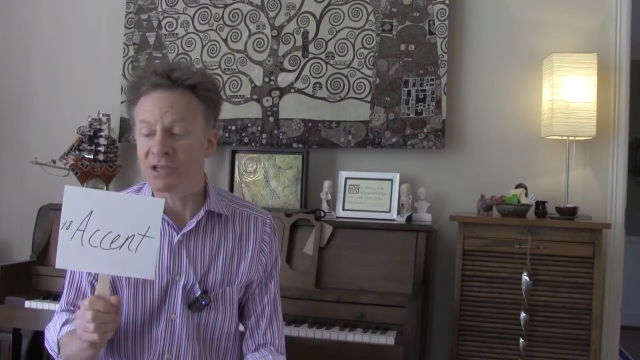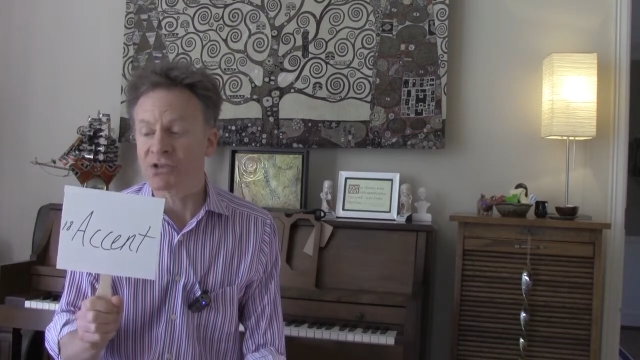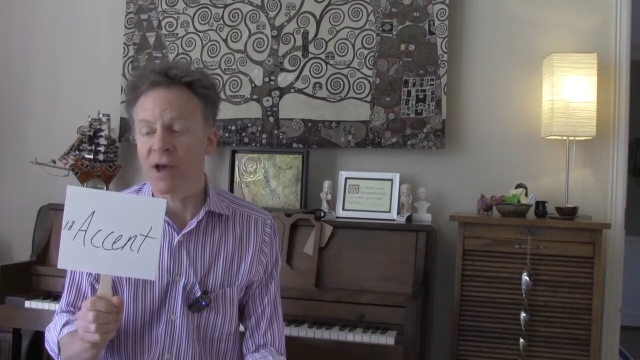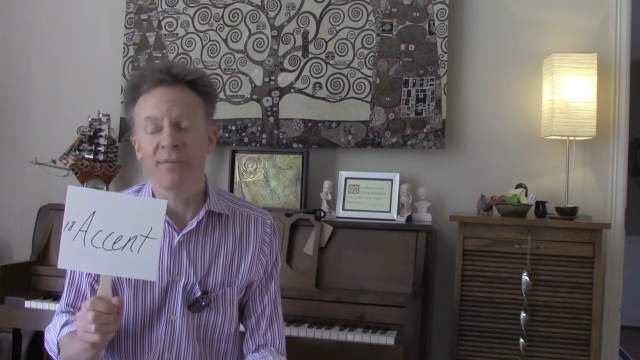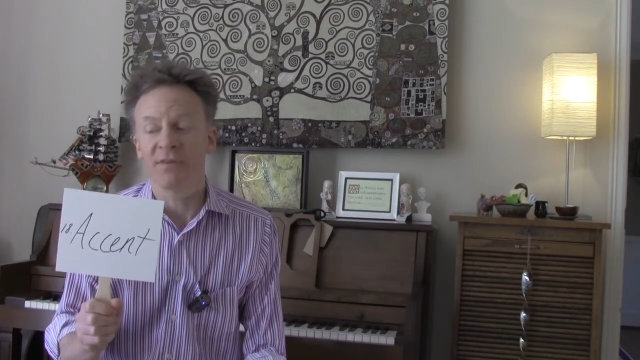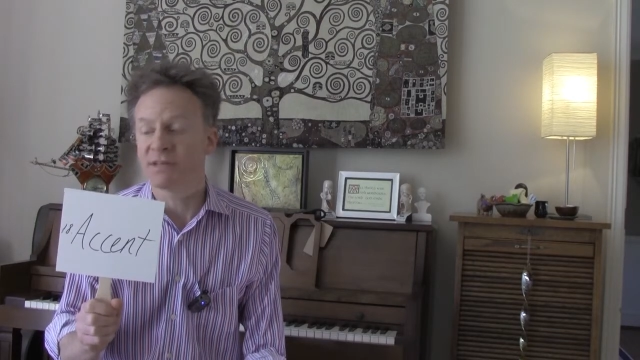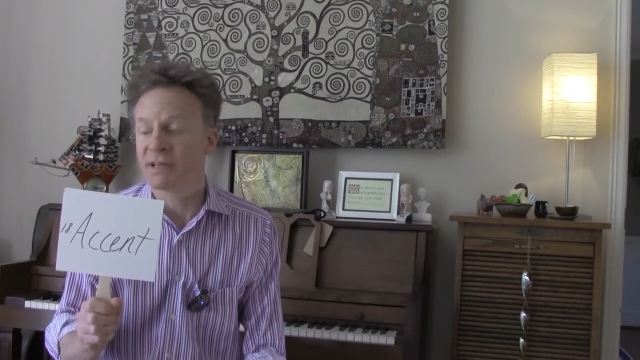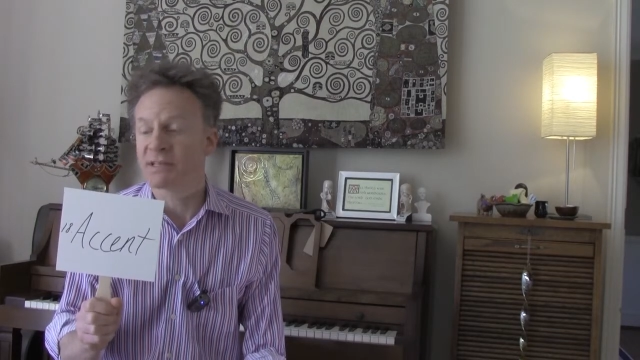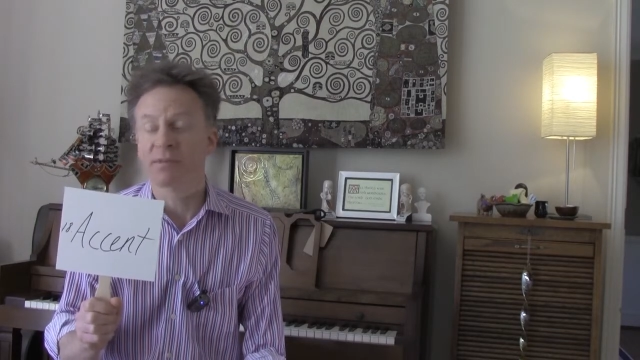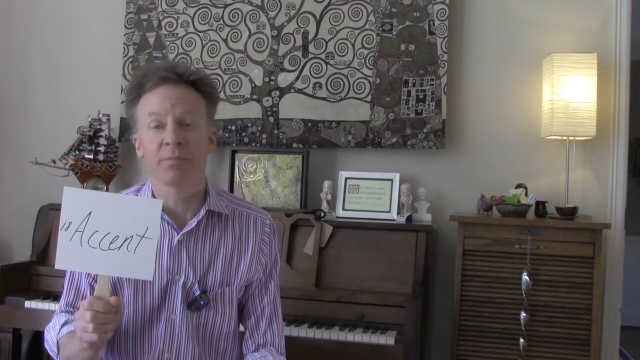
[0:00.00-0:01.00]
extra
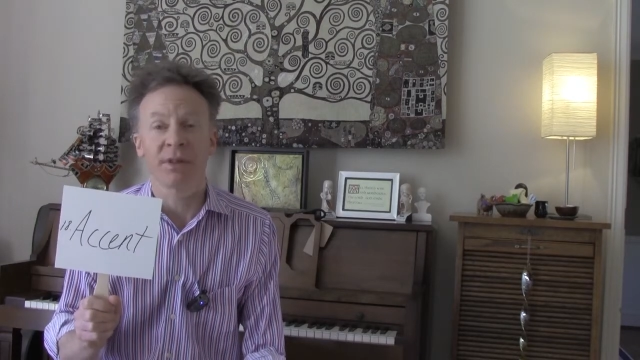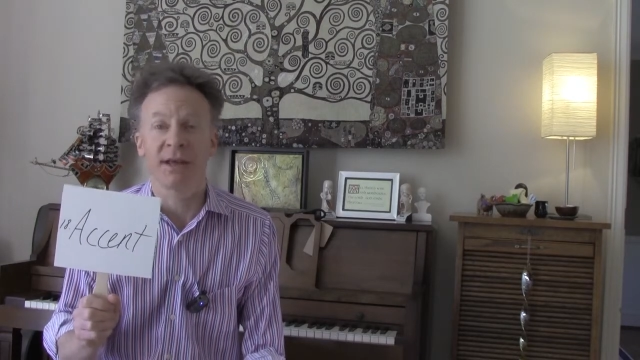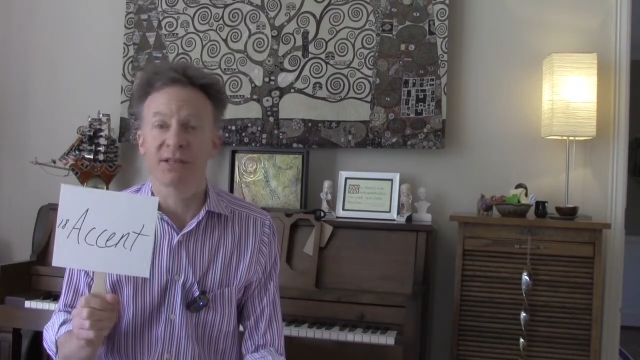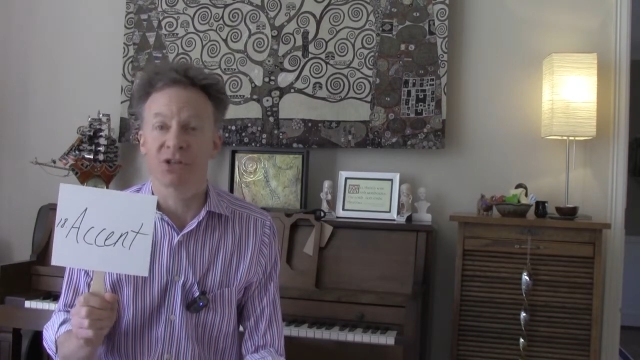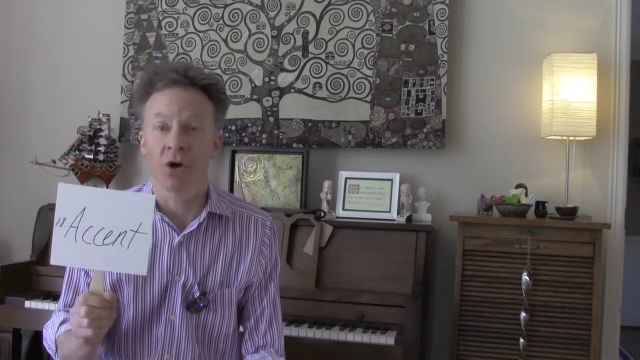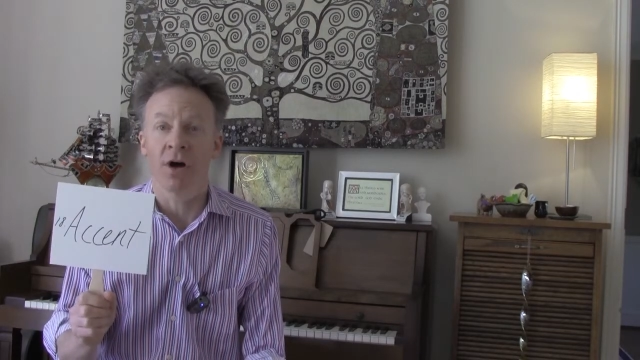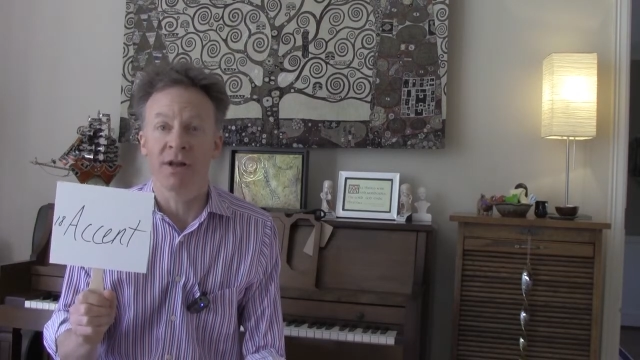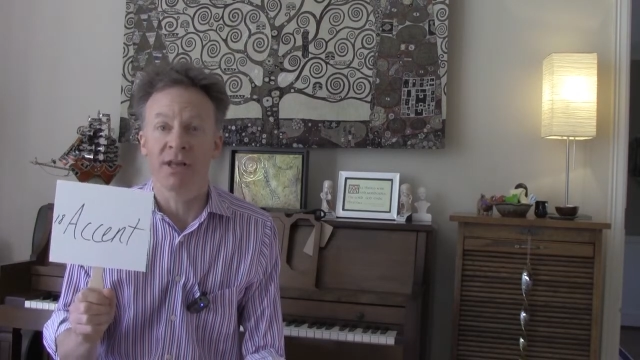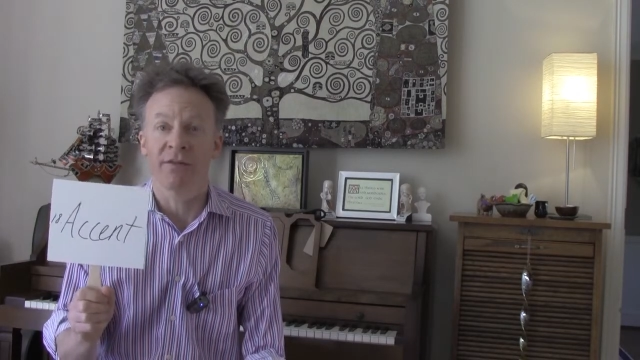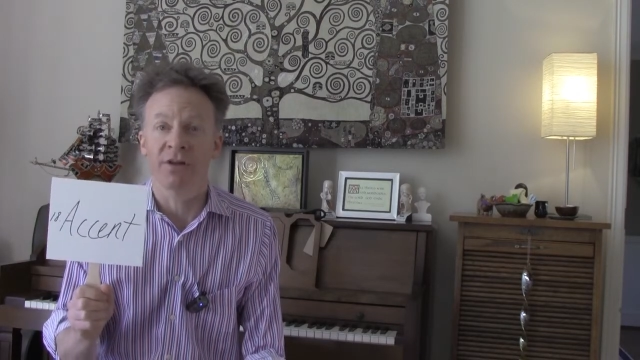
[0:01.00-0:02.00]
emphasis placed
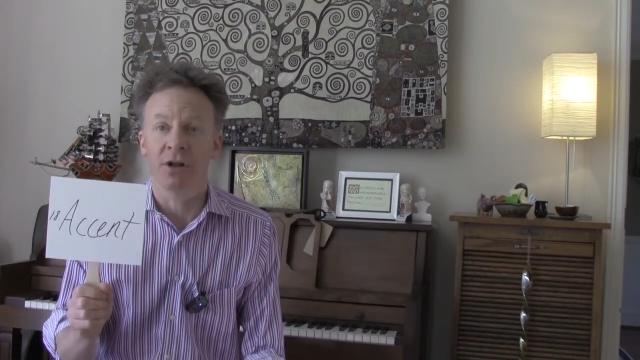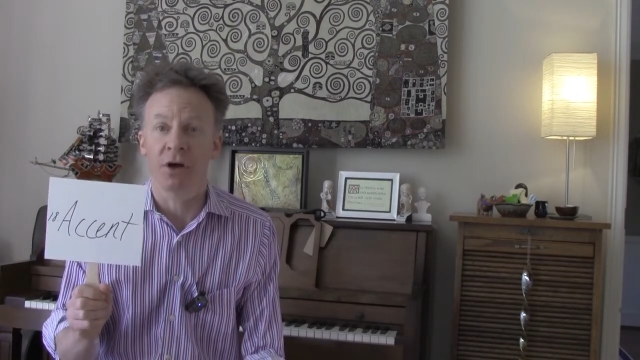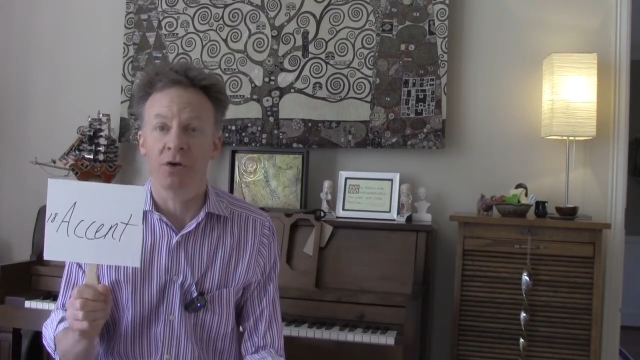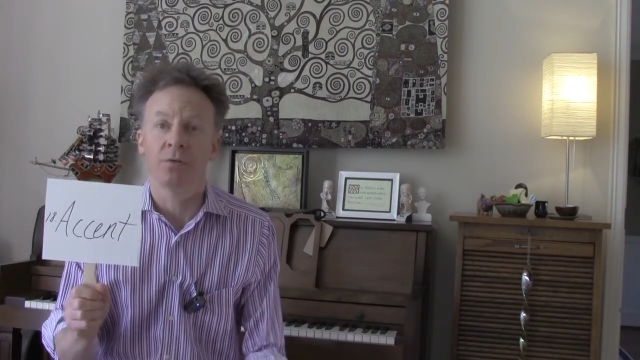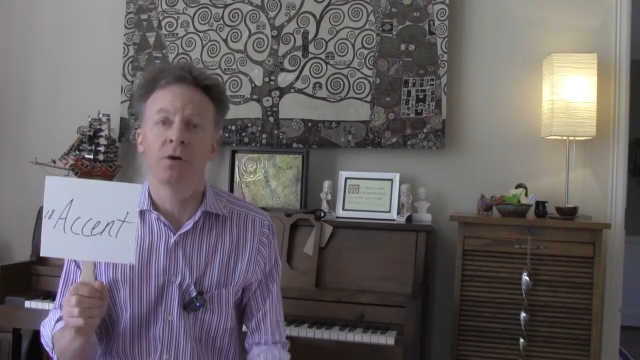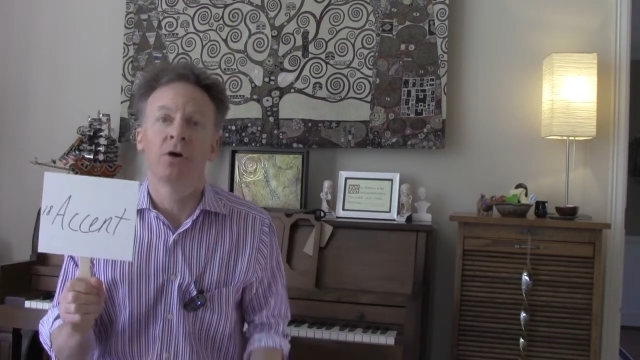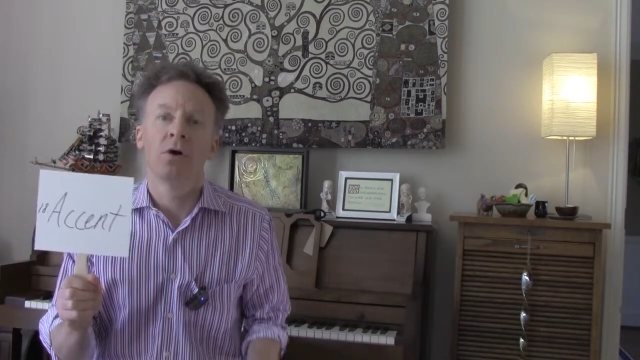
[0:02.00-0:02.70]
on a given note.